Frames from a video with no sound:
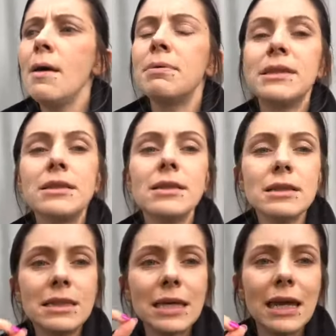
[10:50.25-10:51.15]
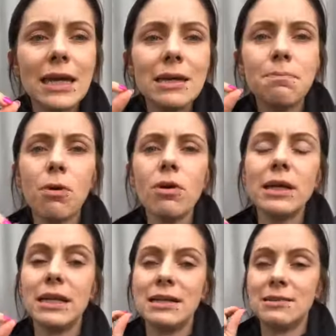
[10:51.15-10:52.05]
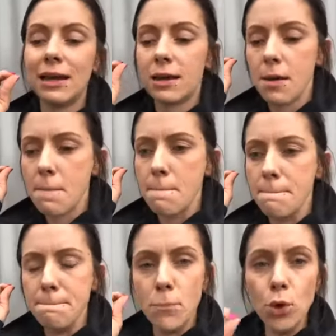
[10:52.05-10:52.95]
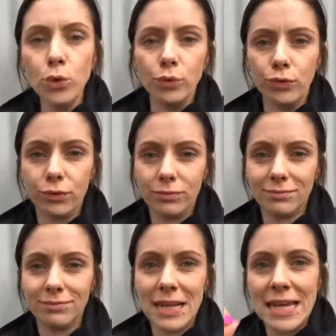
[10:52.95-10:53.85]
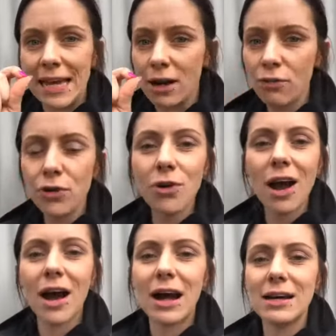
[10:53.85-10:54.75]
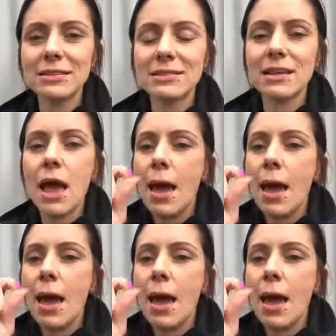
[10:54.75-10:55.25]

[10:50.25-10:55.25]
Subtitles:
But the key point is like, move, get off your ass,